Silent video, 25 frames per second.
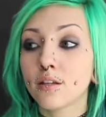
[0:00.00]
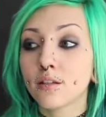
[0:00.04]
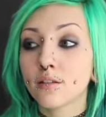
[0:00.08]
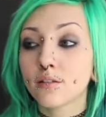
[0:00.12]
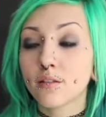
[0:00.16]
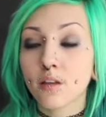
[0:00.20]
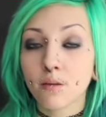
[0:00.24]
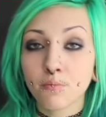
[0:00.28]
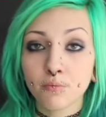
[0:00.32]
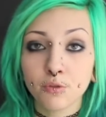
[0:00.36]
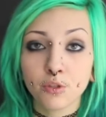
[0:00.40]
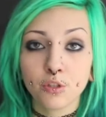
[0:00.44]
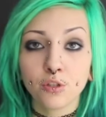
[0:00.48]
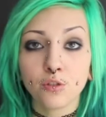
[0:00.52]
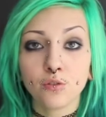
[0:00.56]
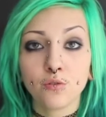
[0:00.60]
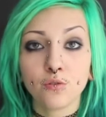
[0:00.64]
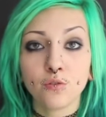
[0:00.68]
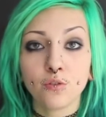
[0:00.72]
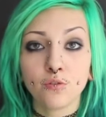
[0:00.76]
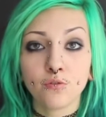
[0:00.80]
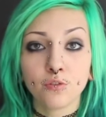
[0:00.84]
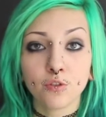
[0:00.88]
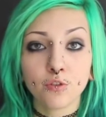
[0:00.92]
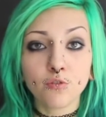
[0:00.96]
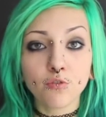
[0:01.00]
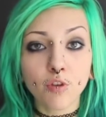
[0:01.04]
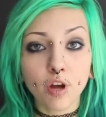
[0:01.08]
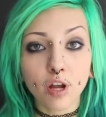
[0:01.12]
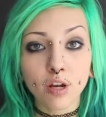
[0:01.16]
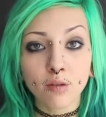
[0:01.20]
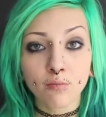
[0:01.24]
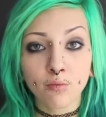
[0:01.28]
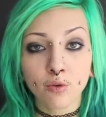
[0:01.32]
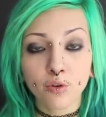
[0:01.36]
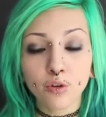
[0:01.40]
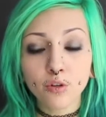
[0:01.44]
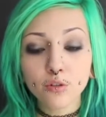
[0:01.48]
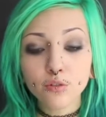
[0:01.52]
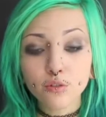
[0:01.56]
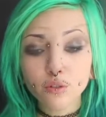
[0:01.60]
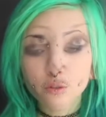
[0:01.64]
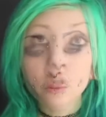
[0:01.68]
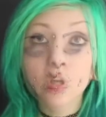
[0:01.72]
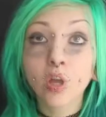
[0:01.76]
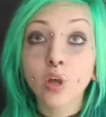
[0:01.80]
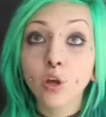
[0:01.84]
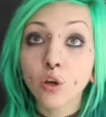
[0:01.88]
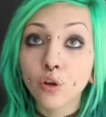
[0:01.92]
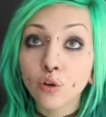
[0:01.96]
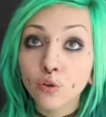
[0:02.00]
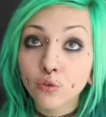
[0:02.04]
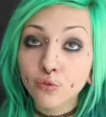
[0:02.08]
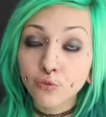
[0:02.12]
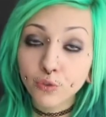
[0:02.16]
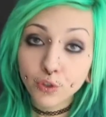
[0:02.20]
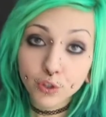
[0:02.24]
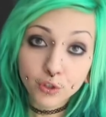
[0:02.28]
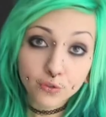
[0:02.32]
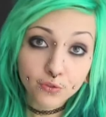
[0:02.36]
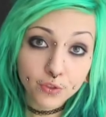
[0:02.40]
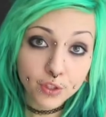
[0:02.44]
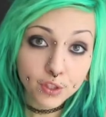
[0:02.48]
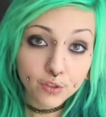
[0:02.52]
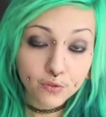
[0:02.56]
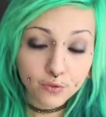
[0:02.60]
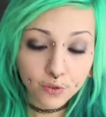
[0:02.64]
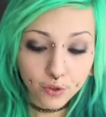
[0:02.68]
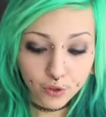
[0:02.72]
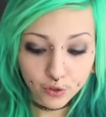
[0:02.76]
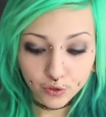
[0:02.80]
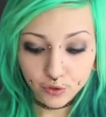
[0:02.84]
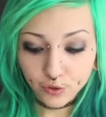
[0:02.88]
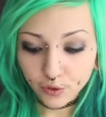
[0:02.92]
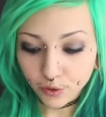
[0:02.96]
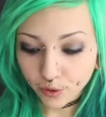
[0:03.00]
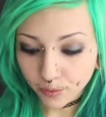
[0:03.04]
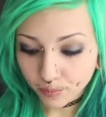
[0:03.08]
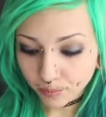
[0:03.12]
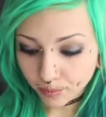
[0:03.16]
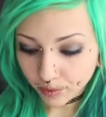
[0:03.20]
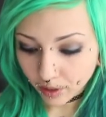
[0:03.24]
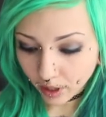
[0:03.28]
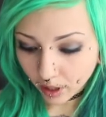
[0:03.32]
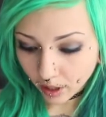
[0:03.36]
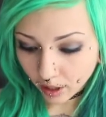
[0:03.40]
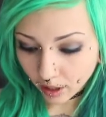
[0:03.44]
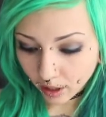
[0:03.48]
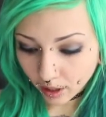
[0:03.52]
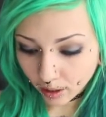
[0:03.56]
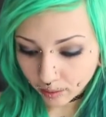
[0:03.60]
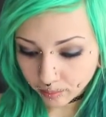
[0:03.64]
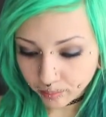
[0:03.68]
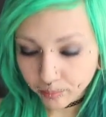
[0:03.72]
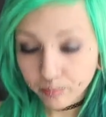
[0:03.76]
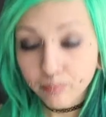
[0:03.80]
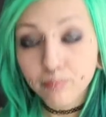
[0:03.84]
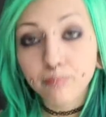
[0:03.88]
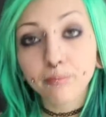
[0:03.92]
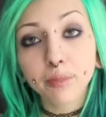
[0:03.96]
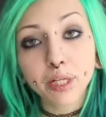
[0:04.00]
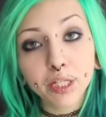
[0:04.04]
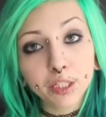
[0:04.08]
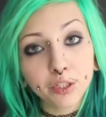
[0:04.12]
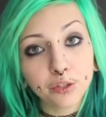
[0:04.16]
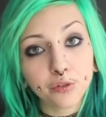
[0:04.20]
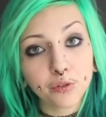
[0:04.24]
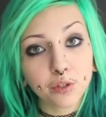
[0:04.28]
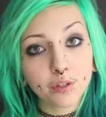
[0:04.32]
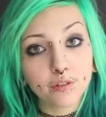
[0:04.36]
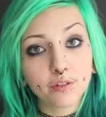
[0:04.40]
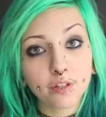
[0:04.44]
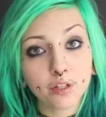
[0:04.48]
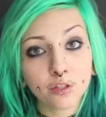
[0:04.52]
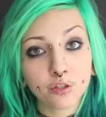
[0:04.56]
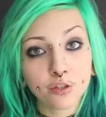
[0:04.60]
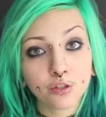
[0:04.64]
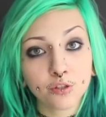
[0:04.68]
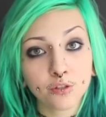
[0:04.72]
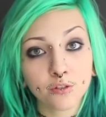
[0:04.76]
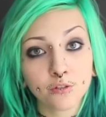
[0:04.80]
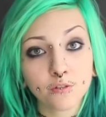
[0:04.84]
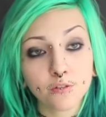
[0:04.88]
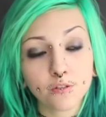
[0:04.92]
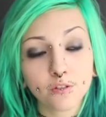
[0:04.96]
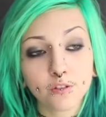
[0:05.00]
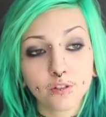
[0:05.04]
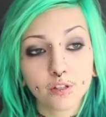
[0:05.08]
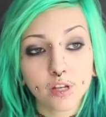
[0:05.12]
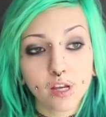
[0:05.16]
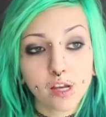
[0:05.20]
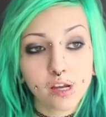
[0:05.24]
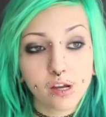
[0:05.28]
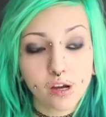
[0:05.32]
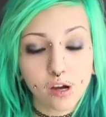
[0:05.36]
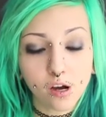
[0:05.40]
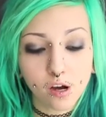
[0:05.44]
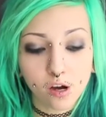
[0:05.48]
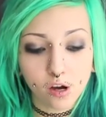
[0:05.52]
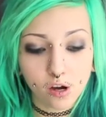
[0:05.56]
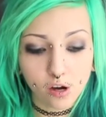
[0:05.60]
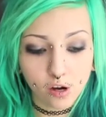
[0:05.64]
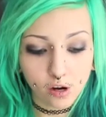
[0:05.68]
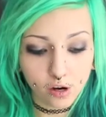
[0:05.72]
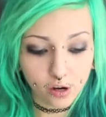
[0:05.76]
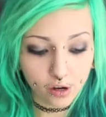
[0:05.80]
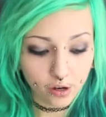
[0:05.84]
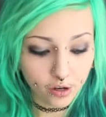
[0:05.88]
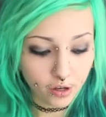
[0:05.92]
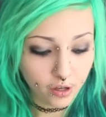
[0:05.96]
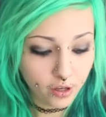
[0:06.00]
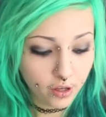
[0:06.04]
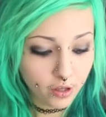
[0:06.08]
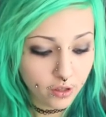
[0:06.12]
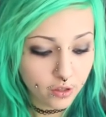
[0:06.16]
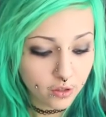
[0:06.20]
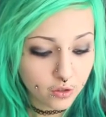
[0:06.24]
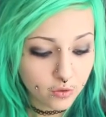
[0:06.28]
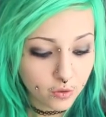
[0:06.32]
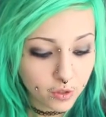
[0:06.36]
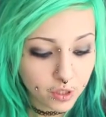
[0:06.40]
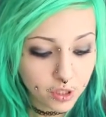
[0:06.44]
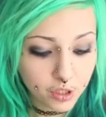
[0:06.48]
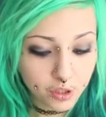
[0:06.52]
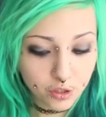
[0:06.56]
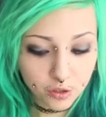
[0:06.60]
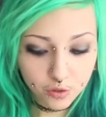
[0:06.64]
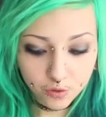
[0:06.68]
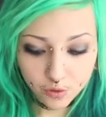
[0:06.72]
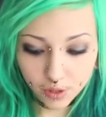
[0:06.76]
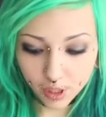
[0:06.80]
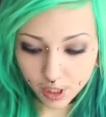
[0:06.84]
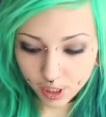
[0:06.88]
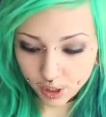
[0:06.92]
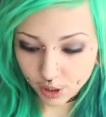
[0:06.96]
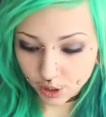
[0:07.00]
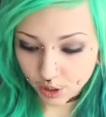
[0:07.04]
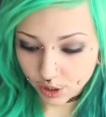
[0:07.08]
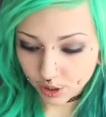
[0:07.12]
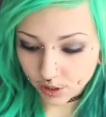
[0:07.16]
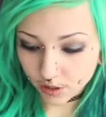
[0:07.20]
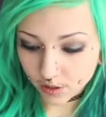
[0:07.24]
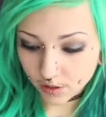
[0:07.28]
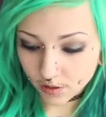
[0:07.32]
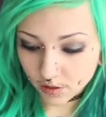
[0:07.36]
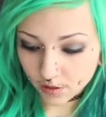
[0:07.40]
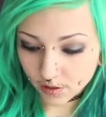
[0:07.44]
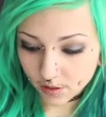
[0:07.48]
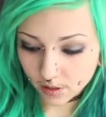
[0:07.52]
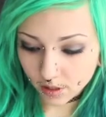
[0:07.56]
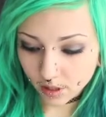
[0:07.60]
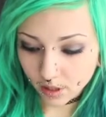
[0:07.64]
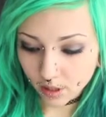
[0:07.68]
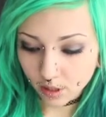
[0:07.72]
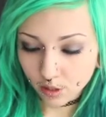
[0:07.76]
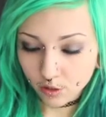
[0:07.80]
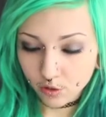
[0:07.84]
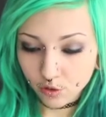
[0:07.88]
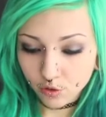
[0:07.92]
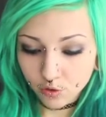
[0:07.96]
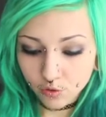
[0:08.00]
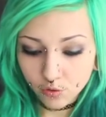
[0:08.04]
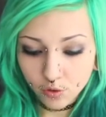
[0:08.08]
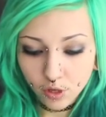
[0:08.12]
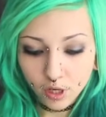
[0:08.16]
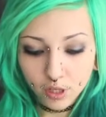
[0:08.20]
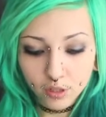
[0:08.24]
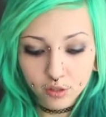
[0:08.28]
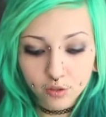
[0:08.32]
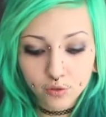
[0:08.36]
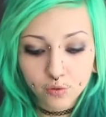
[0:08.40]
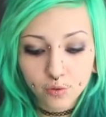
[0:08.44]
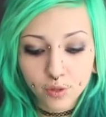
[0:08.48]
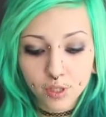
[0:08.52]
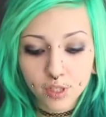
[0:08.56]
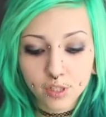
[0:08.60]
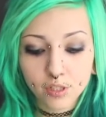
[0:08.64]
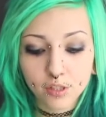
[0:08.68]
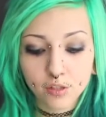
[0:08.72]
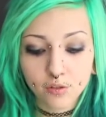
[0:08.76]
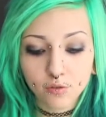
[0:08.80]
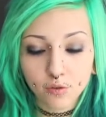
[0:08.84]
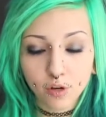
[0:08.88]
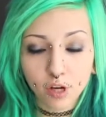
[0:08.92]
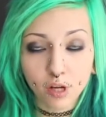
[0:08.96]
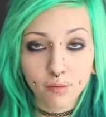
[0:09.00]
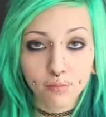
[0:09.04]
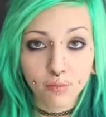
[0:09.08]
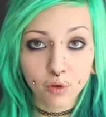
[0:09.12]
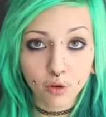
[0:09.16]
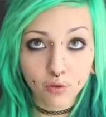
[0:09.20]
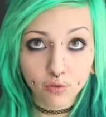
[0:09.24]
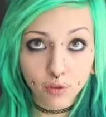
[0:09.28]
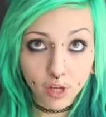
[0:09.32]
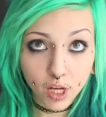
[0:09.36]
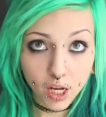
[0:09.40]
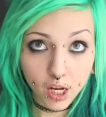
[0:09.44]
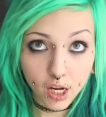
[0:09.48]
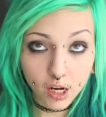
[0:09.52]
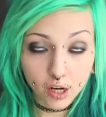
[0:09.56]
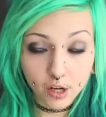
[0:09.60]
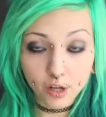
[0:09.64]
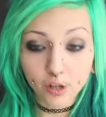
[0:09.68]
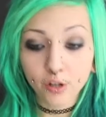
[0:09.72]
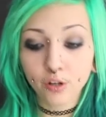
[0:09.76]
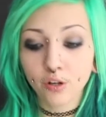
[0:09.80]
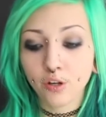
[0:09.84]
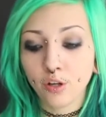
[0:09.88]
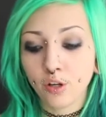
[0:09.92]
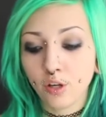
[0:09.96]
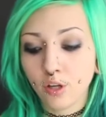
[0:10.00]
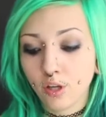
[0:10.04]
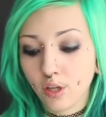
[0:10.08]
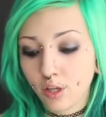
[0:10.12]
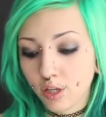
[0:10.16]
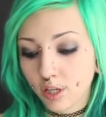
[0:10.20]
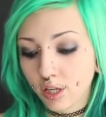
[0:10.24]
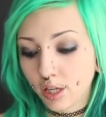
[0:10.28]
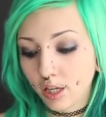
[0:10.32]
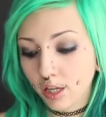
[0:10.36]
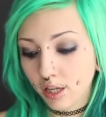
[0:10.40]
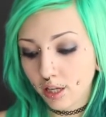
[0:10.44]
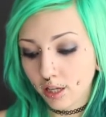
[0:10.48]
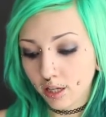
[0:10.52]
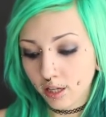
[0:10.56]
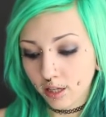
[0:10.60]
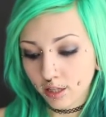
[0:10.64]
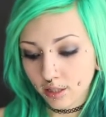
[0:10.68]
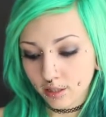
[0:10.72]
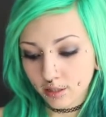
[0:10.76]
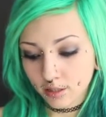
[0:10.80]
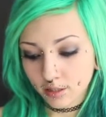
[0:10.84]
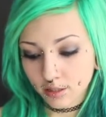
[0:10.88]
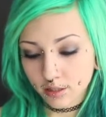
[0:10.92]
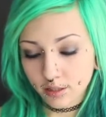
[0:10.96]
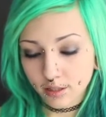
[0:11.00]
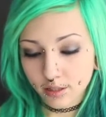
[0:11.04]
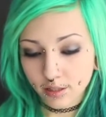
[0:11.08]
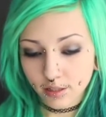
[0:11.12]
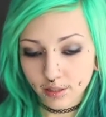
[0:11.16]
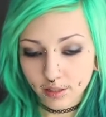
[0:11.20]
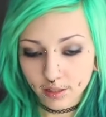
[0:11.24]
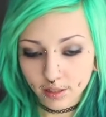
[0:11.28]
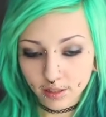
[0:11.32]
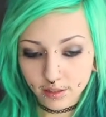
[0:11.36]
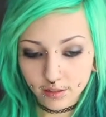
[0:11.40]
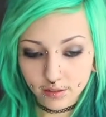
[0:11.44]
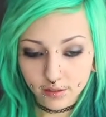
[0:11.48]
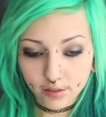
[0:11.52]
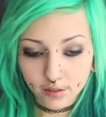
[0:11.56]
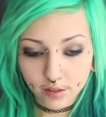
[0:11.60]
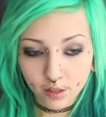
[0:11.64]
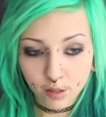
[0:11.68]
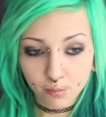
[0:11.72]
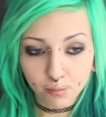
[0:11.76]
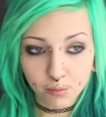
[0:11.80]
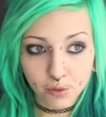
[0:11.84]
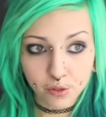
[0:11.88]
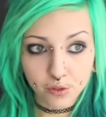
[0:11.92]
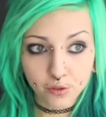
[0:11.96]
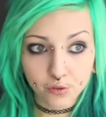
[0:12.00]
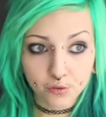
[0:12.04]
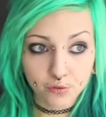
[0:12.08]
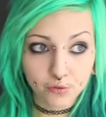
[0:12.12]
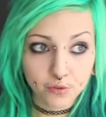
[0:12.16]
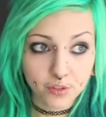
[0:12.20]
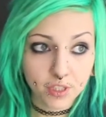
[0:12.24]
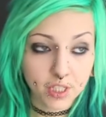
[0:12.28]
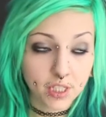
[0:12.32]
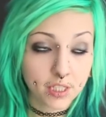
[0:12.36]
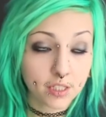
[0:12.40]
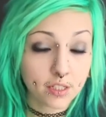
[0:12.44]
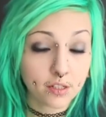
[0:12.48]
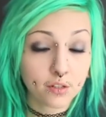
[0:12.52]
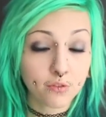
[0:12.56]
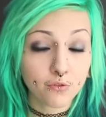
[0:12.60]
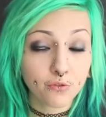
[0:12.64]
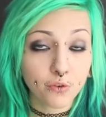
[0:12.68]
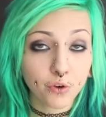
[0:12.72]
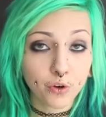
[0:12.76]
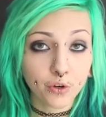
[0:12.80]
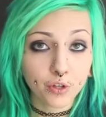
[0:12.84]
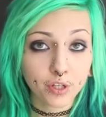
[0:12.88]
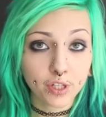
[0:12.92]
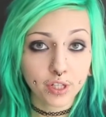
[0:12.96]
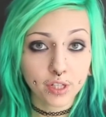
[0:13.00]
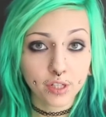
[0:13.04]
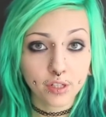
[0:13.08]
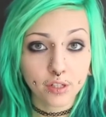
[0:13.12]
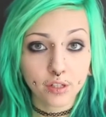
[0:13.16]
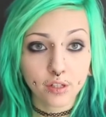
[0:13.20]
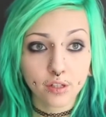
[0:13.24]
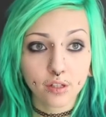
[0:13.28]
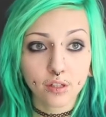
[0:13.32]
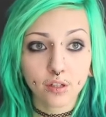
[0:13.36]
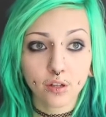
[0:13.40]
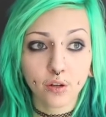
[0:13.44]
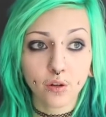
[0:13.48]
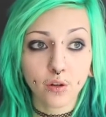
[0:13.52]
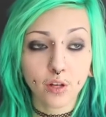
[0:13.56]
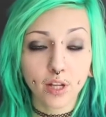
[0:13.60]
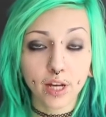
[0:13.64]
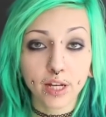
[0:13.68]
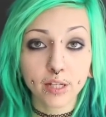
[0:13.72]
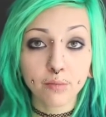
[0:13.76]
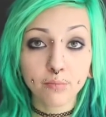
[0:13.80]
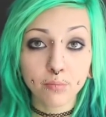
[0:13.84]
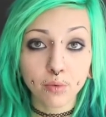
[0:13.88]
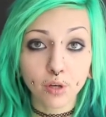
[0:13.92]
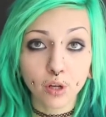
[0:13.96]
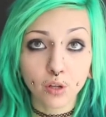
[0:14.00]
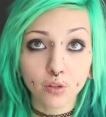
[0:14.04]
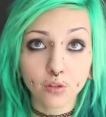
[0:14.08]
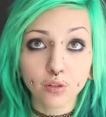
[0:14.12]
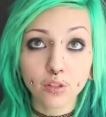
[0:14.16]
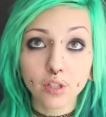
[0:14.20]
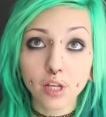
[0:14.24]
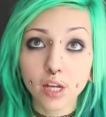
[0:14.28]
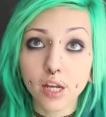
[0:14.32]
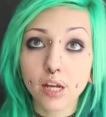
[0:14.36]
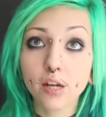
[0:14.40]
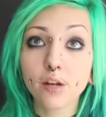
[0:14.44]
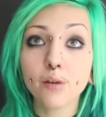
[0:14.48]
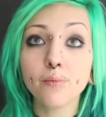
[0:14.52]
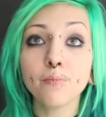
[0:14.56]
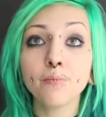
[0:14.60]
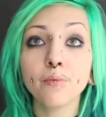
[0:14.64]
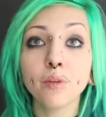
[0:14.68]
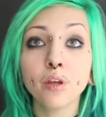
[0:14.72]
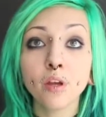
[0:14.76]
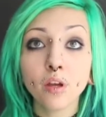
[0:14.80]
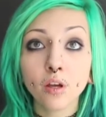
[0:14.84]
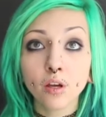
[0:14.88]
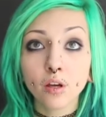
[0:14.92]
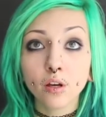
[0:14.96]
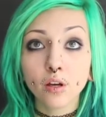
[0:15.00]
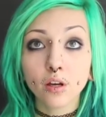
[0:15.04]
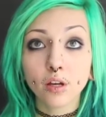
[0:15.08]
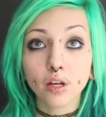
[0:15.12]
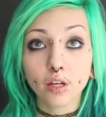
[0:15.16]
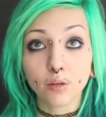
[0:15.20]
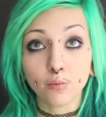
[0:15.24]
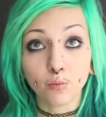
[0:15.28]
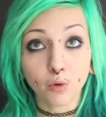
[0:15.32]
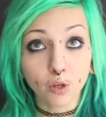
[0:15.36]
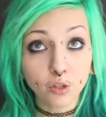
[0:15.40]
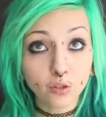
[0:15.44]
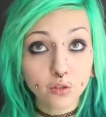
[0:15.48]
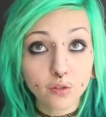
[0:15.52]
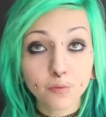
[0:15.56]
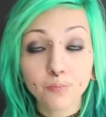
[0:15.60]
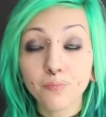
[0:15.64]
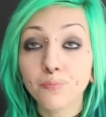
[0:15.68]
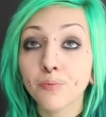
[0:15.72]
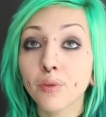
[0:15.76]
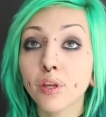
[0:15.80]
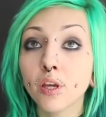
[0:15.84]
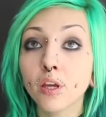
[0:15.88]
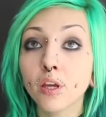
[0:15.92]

It's up to you if you try them or not. First things first, my new extensions, they are 22 inches, 220 gram of hair, and it's the number 613, you know, light blonde hair. It was.